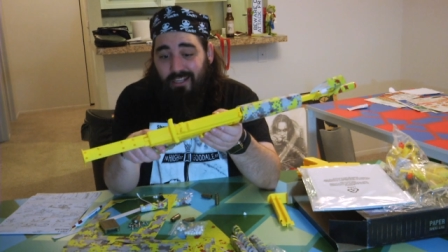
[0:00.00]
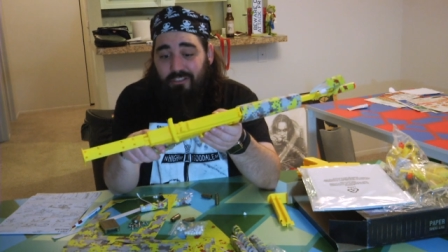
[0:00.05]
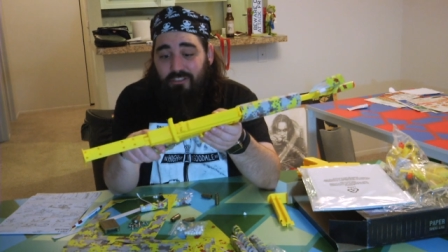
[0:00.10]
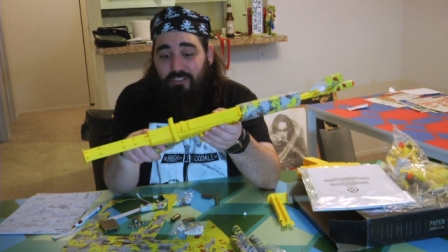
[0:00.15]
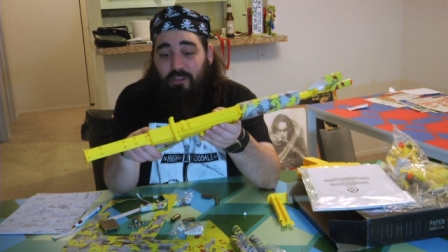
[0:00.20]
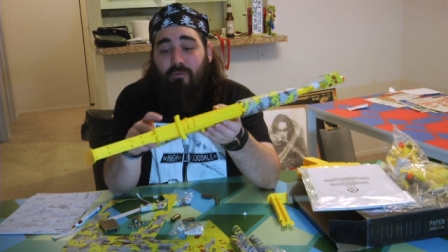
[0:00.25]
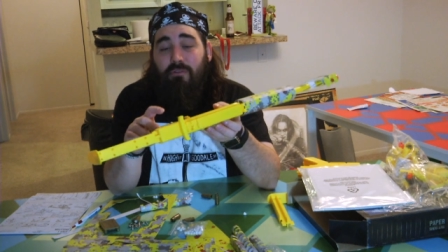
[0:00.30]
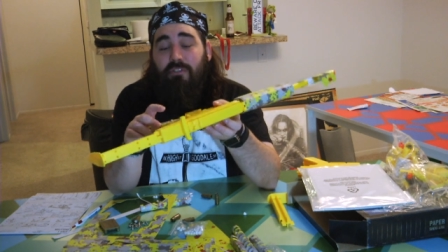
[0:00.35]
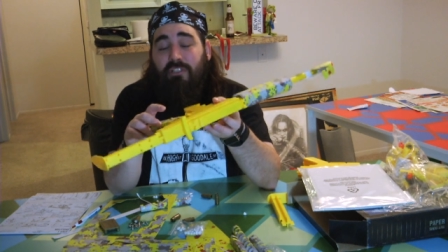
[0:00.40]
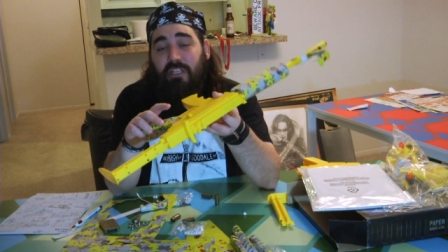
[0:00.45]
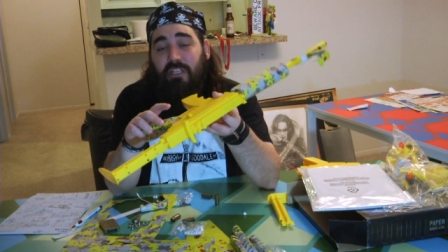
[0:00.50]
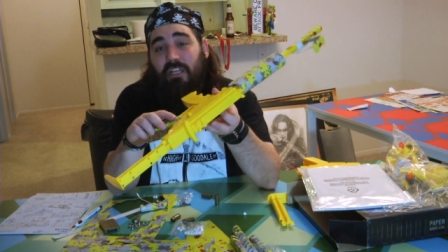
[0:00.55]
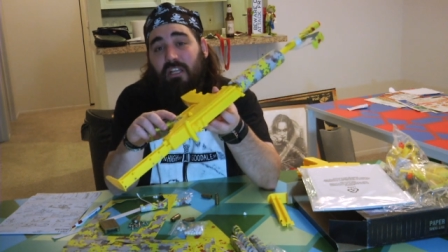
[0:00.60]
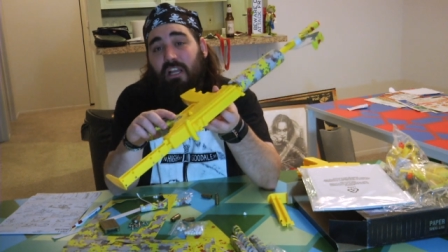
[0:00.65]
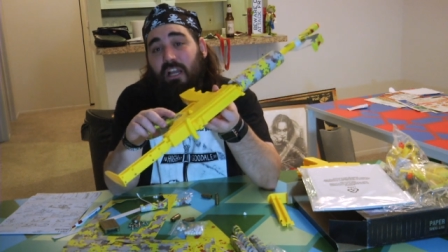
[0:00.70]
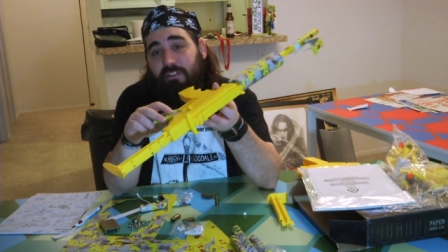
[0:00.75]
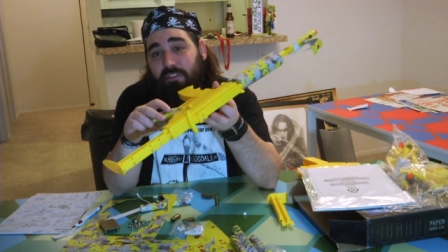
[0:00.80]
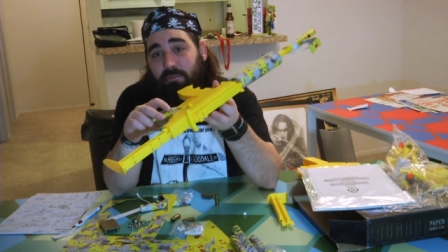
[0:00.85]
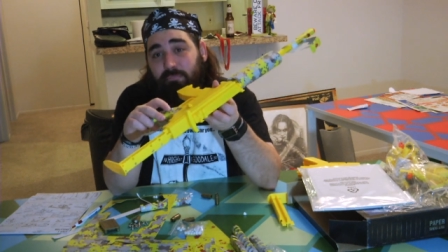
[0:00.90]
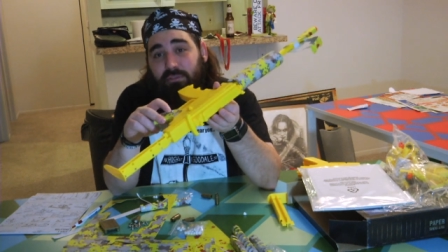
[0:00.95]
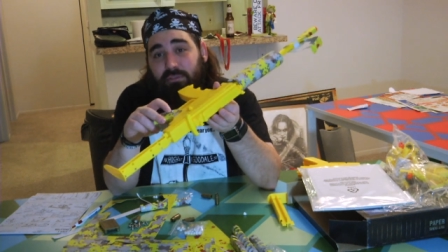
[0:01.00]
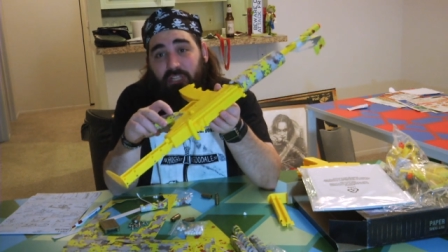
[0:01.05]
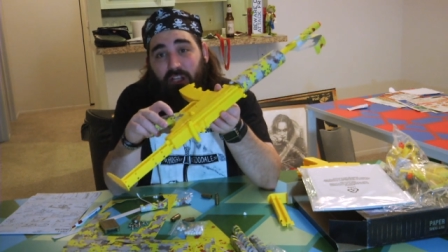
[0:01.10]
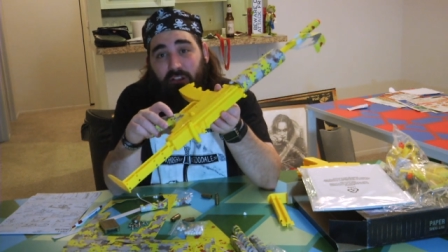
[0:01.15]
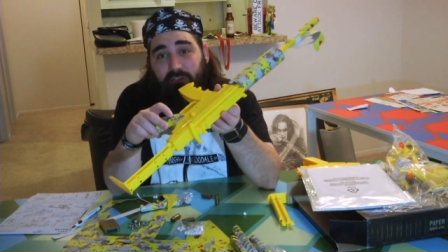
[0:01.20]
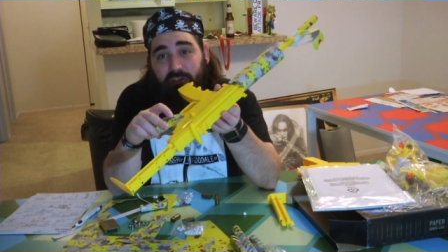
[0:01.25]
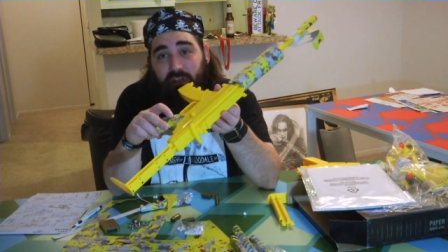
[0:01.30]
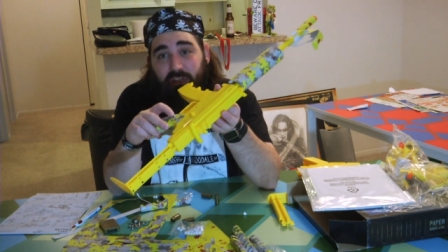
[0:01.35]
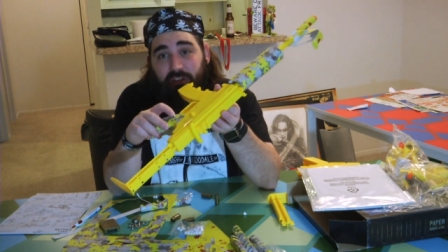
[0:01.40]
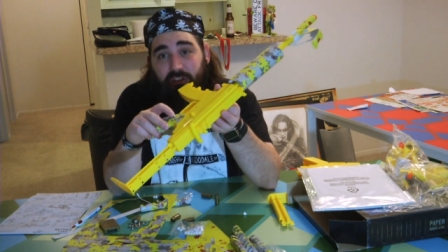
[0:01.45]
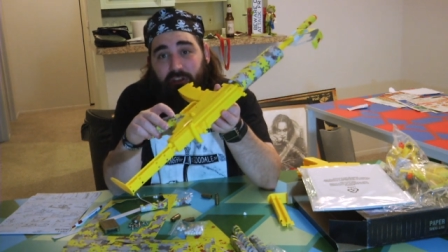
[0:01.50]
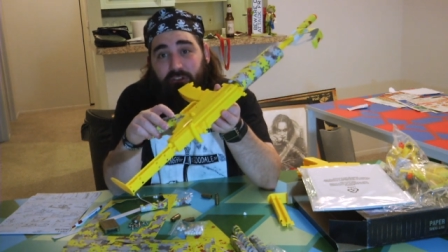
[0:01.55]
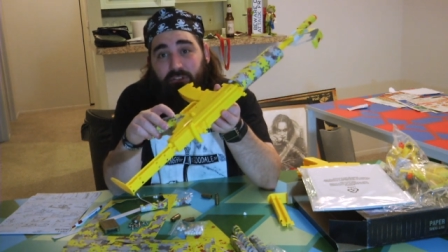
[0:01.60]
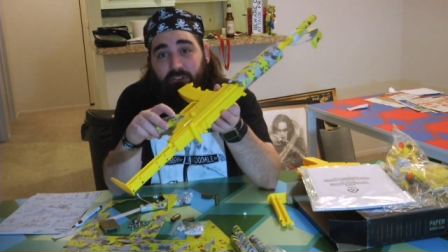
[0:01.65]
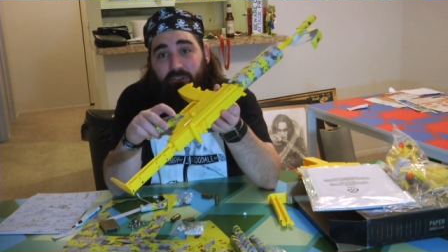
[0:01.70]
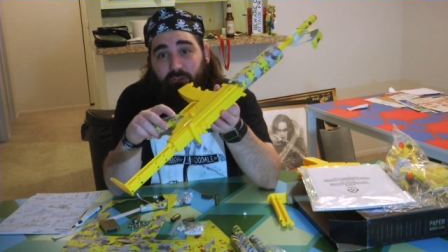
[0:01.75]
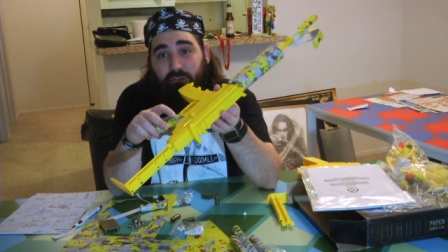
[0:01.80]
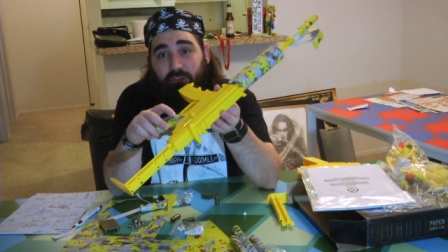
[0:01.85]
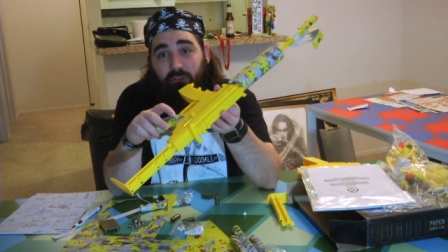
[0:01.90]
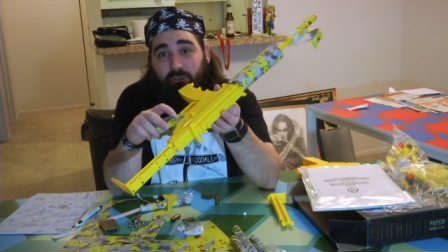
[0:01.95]
someone's gonna cut themselves on this
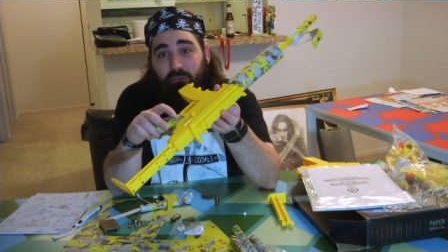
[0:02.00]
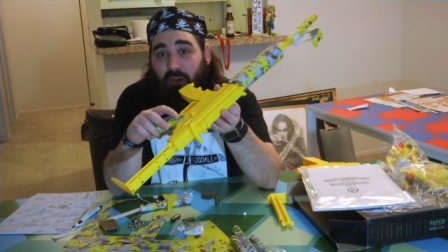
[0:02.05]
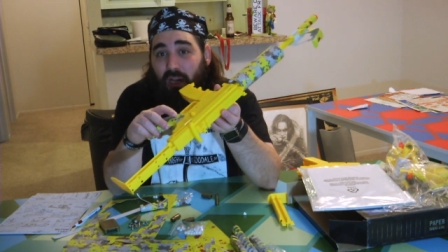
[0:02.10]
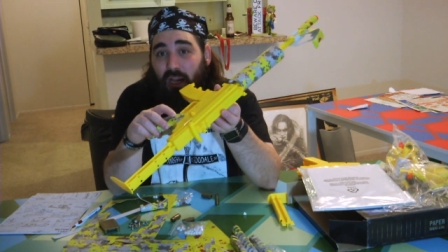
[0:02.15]
screw.